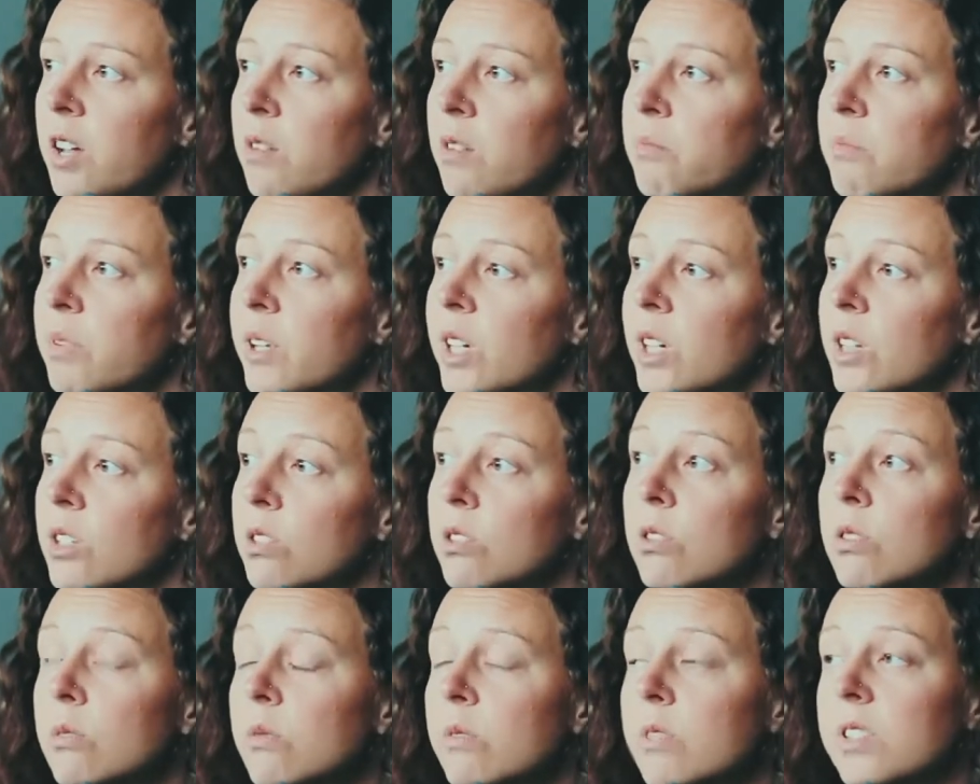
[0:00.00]
Because
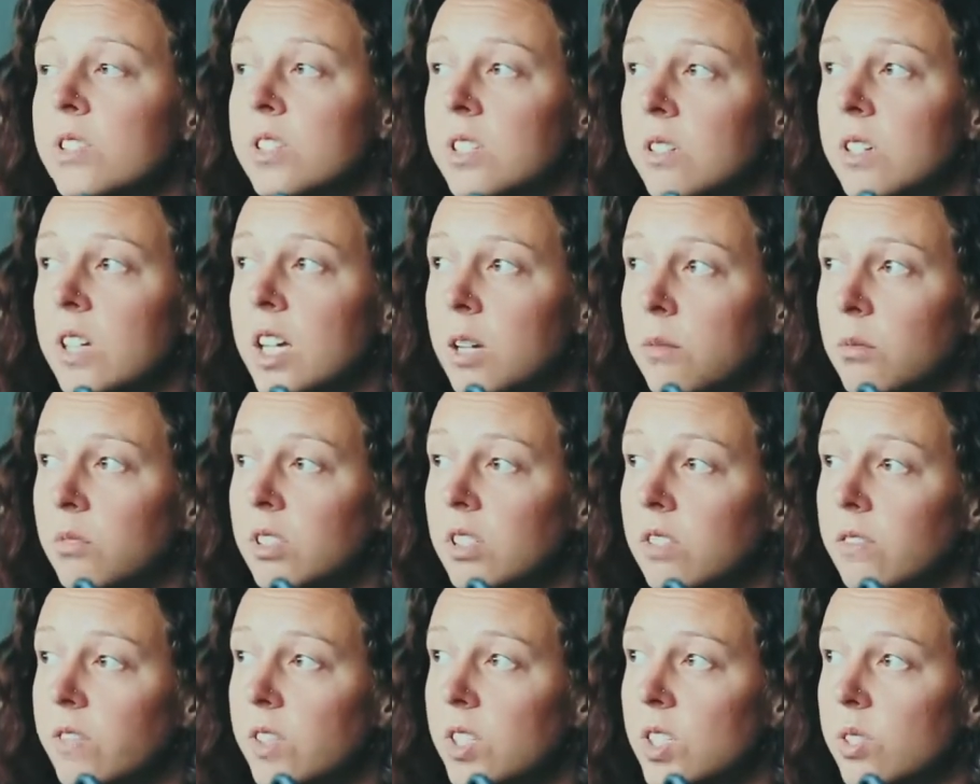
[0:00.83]
you were still able
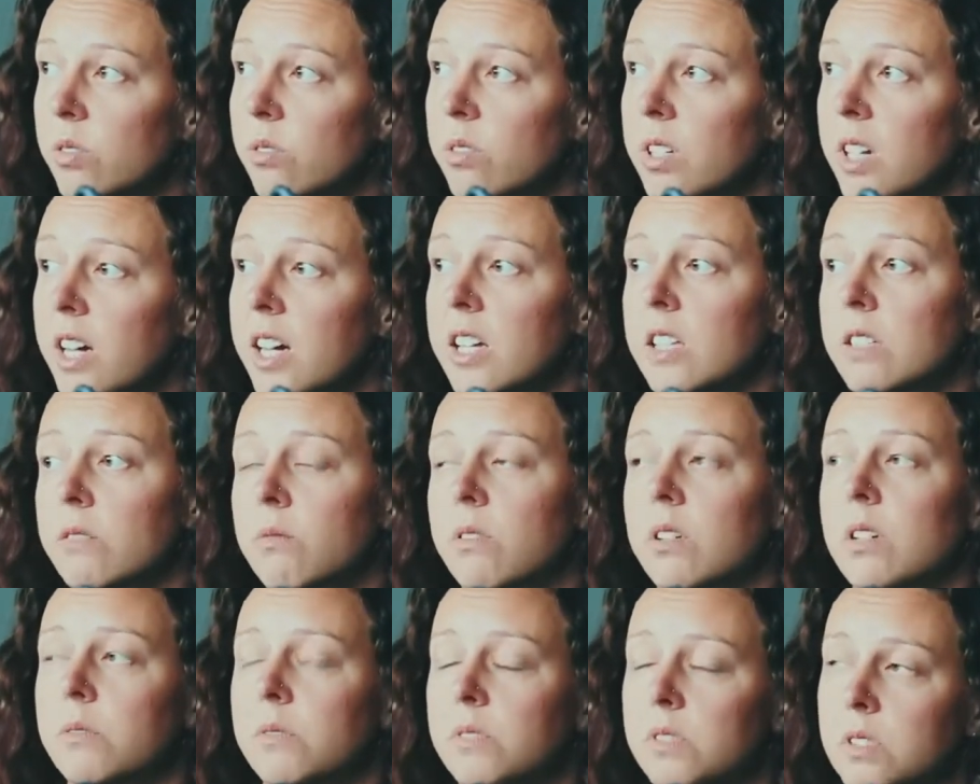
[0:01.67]
to visualize
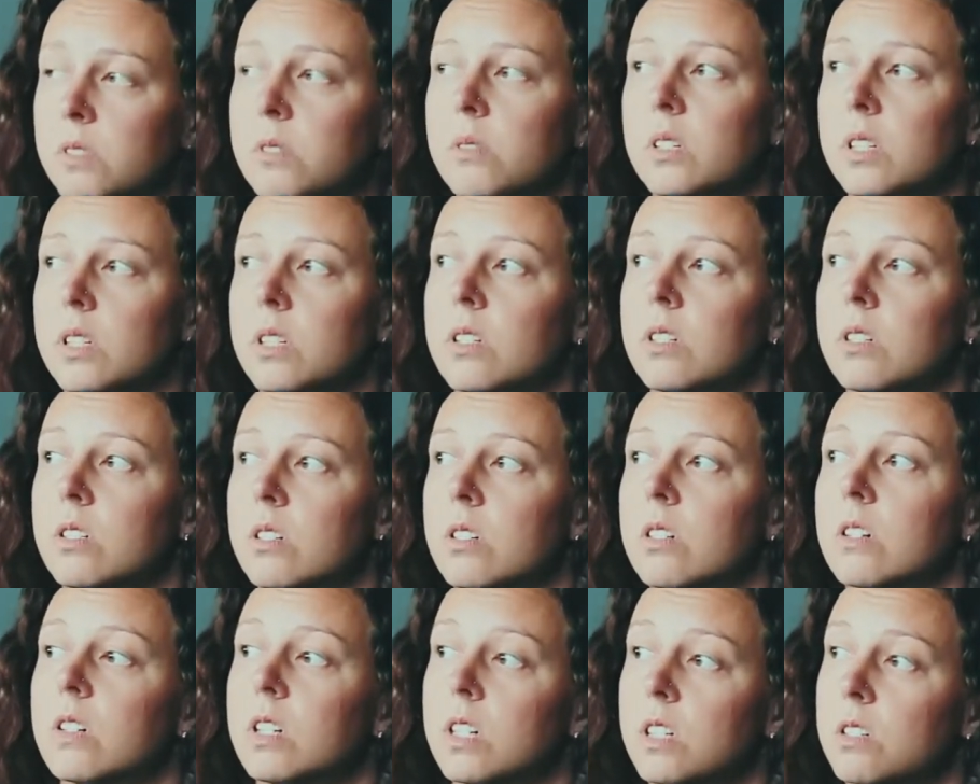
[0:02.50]
what it was going to
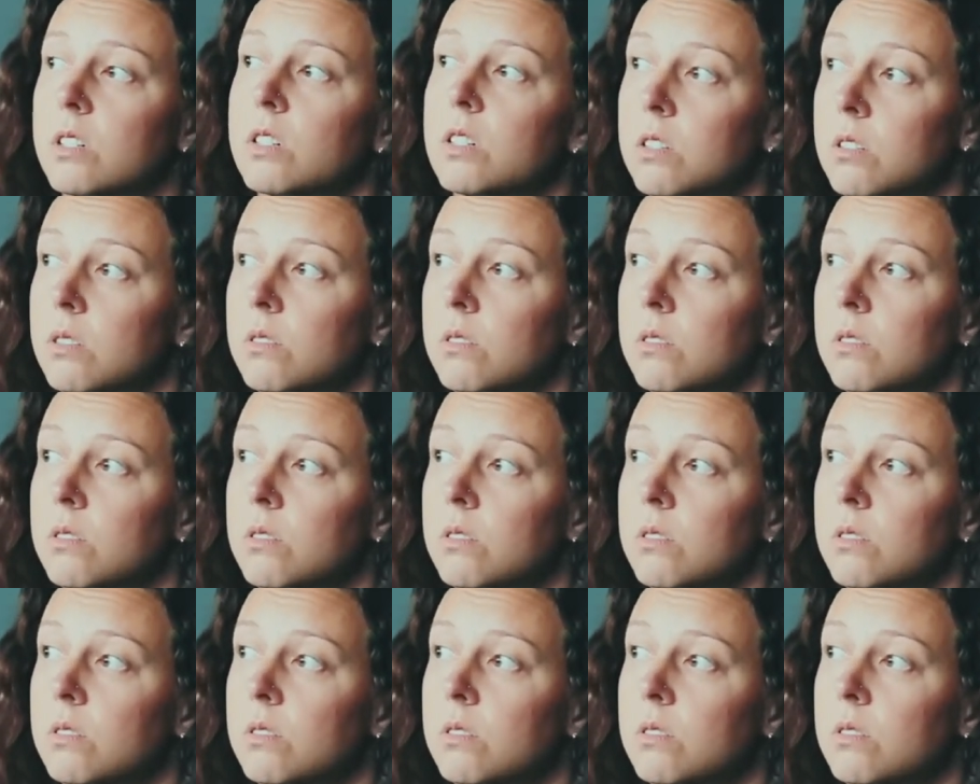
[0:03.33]
turn into,